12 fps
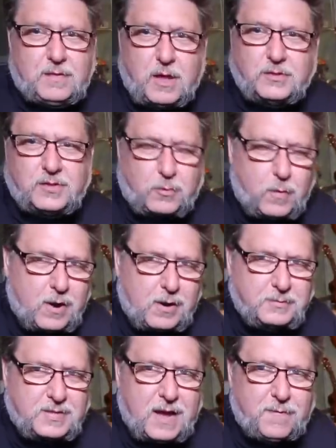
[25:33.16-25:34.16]
Those
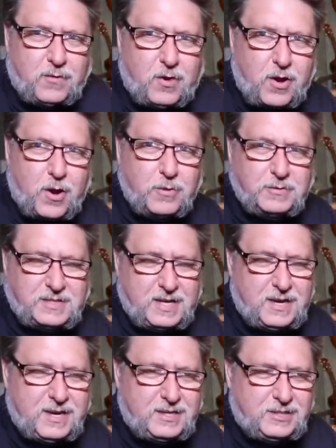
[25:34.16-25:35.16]
aquariums have their own
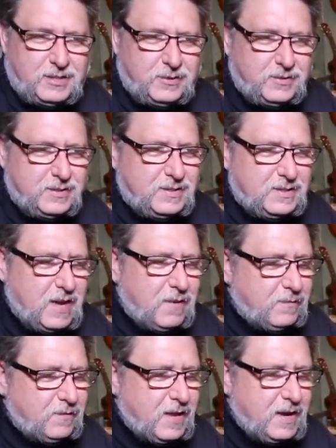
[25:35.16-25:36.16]
set of issues and
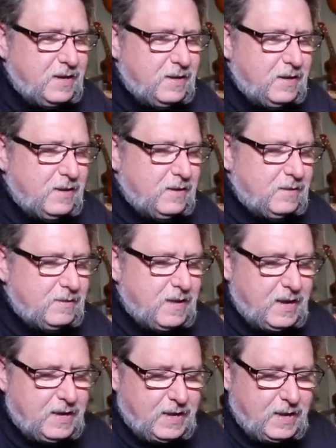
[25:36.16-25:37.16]
stuff. They,
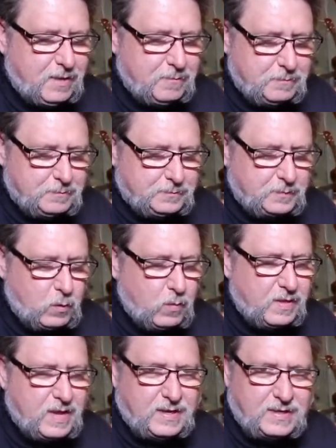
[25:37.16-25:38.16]
they um,
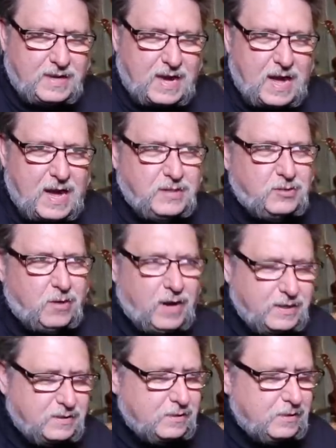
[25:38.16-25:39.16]
when they
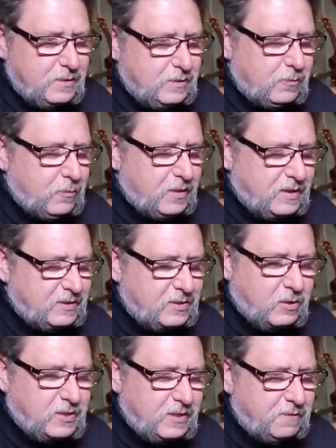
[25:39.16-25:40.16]
dehydrate, when they
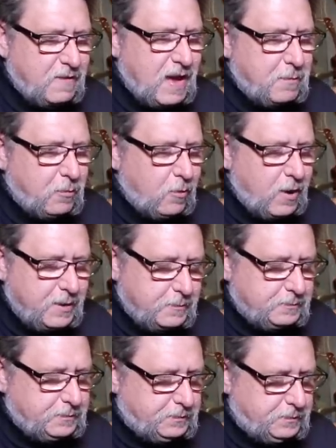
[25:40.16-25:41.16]
start to evaporate,
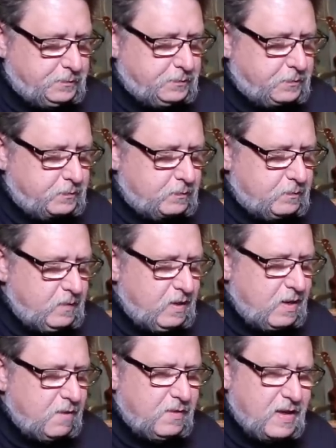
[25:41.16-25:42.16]

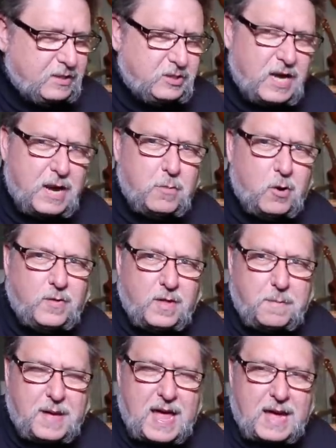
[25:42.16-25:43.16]
that chamber in the
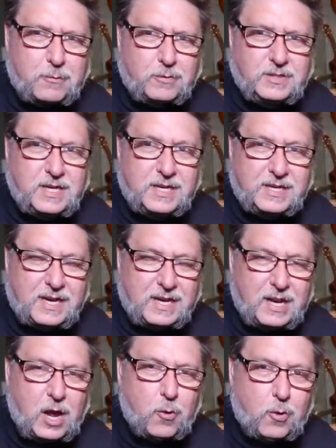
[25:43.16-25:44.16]
back will tend to
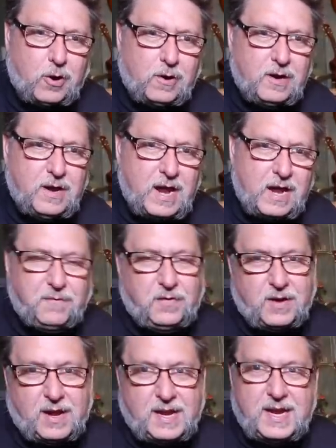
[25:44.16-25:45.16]
get lower. And if
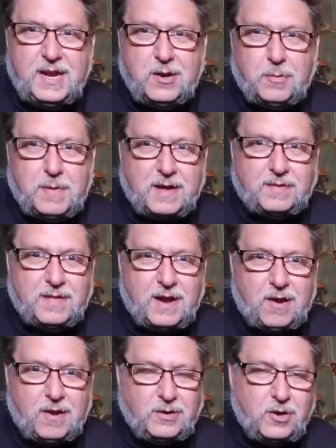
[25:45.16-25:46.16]
you got a heater back
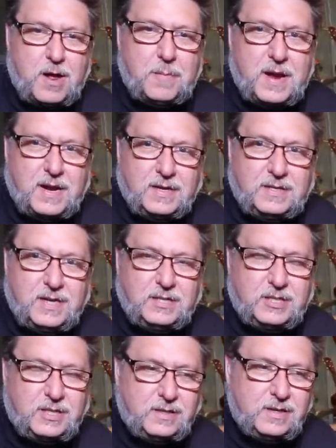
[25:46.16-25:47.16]
there and you're not paying
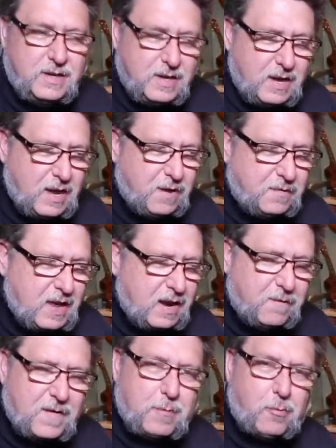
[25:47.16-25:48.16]
attention, uh, that
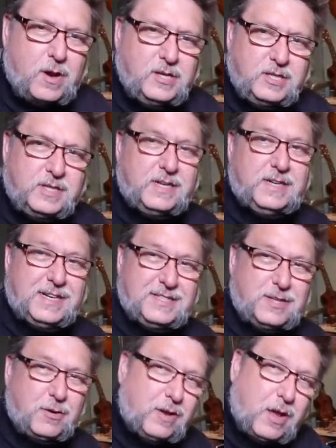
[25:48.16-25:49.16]
evaporation can get
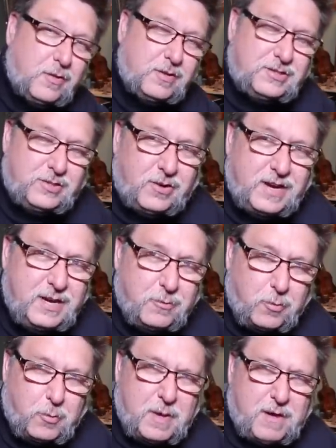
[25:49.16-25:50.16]
so low that your heater
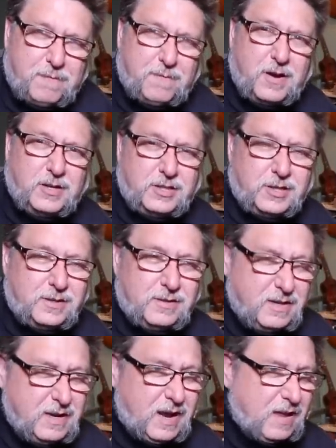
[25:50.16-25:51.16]
will malfunction,
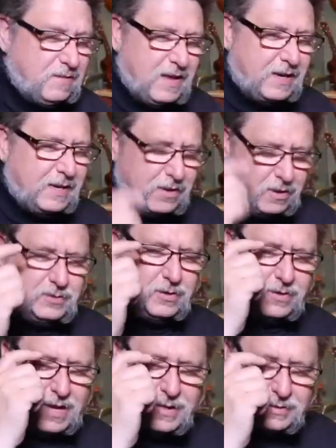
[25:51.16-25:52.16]
and that can cause
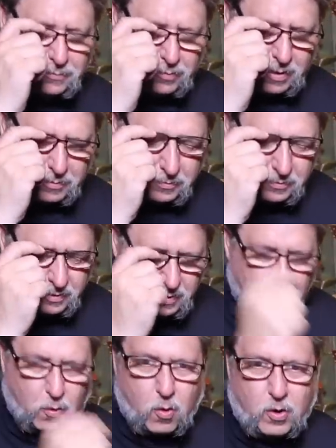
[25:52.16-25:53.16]
all kinds of problems.
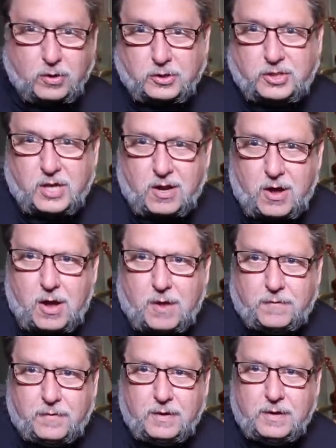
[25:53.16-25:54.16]
Or it'll shut
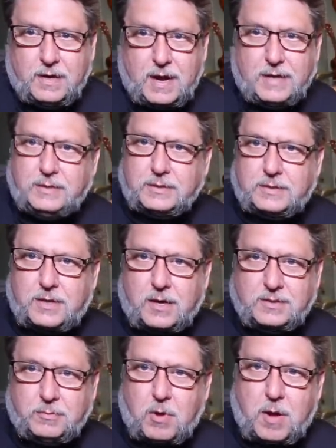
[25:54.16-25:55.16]
off and just
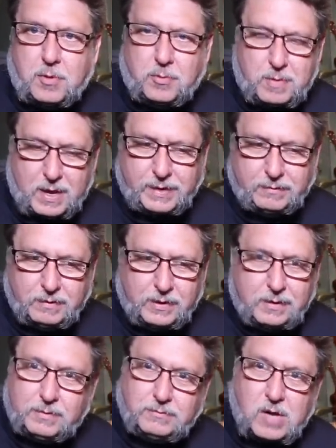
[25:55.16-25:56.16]
cause a problem by
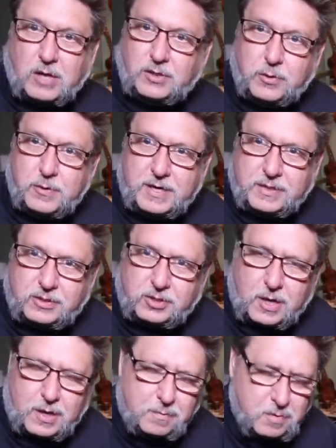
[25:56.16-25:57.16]
not doing its
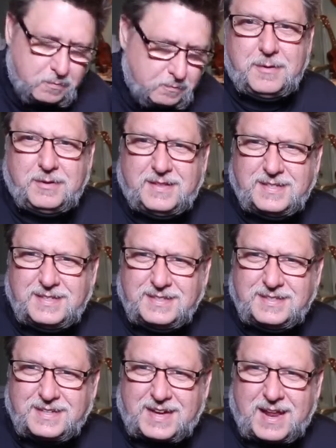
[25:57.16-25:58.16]
job. This
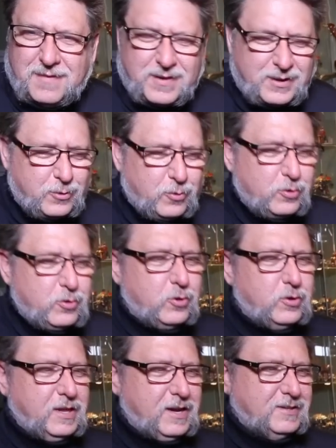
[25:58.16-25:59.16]
is kind of a cool,
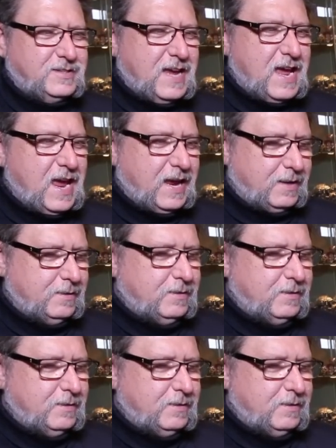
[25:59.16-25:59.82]
cool little tank.